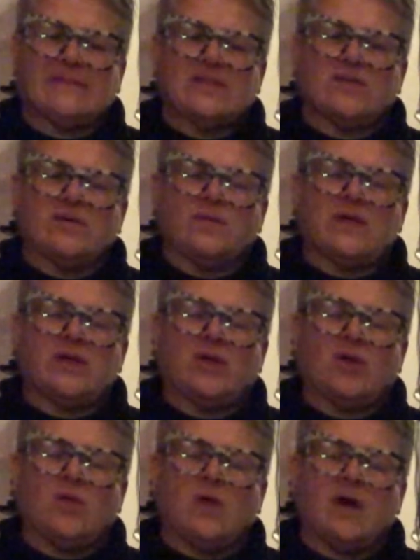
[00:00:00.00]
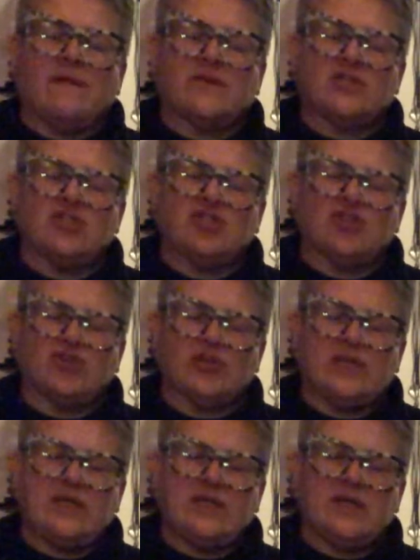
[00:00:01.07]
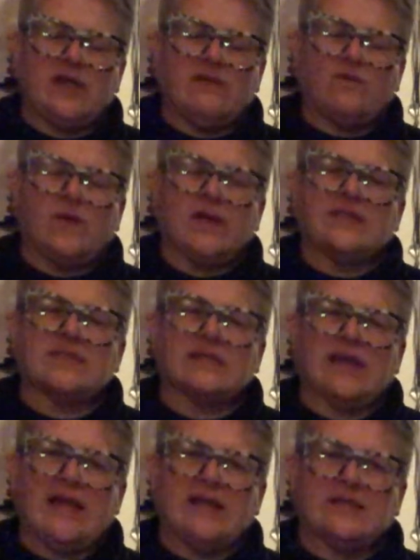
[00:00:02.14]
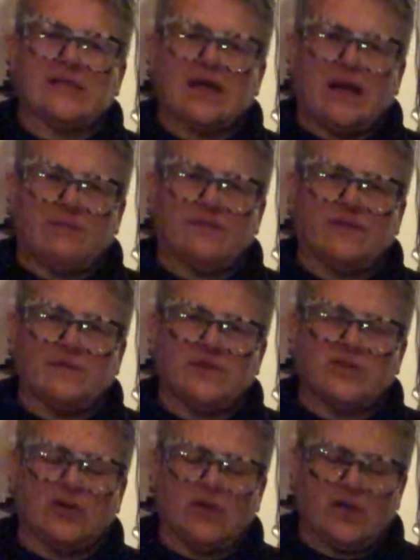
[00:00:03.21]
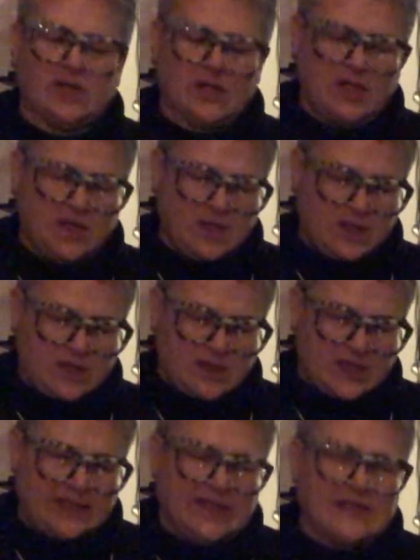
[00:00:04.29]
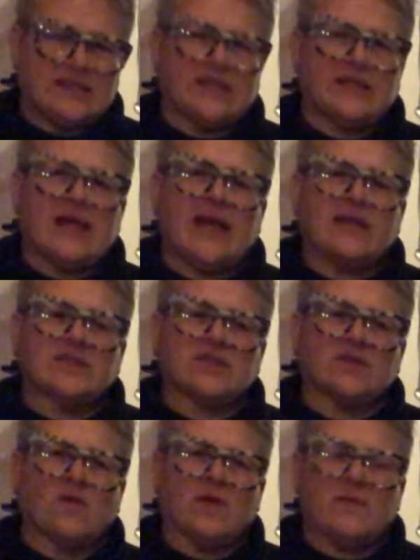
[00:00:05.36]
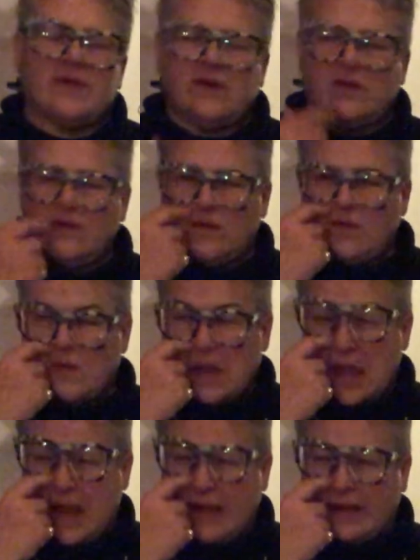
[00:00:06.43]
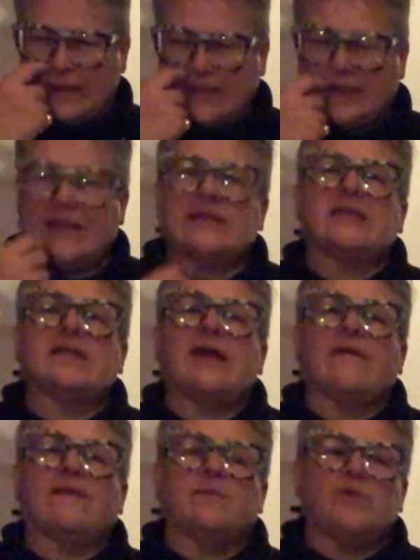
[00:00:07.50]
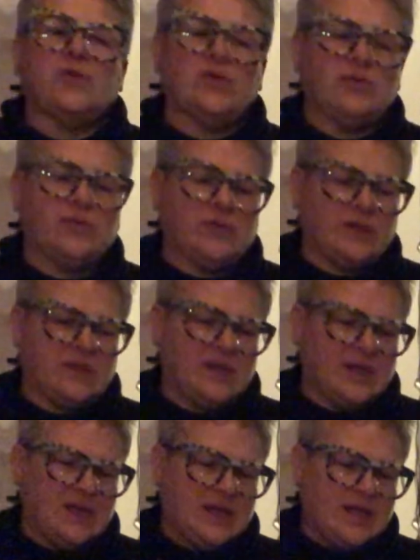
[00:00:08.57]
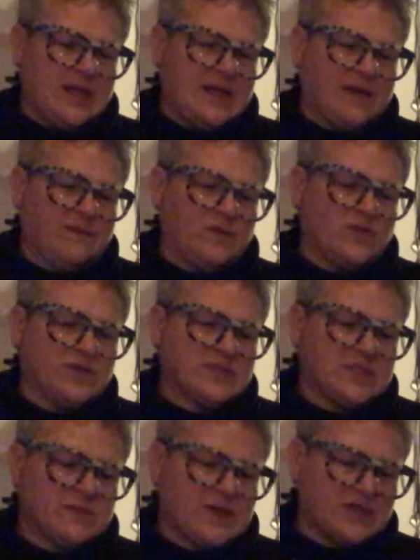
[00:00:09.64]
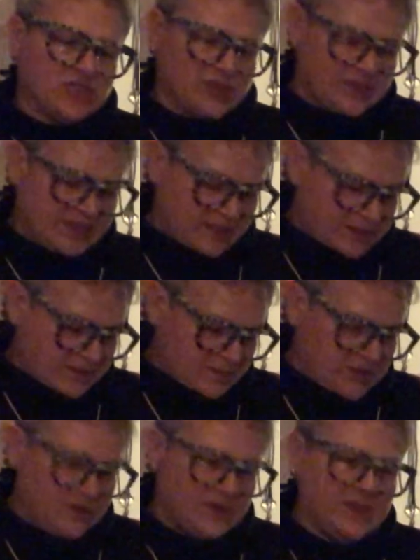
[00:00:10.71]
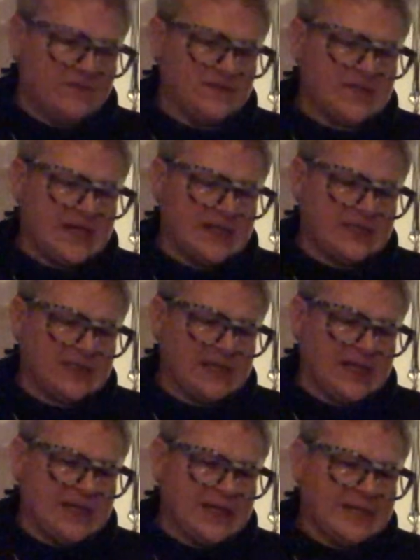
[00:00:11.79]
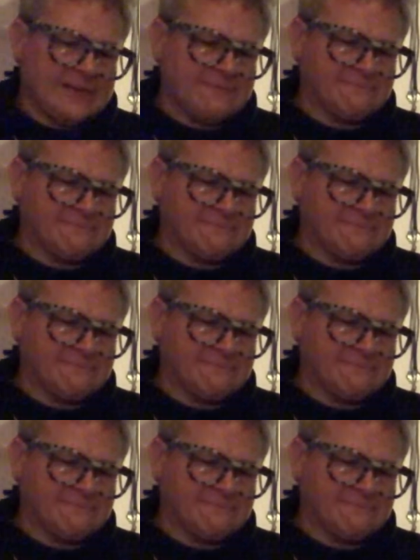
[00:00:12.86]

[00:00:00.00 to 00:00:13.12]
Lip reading: so that we can go on this journey of what it's like to come from the dark. I'd like to thank Scorpio, and I'd like to thank the moon, and most especially the beauty of Dandelion.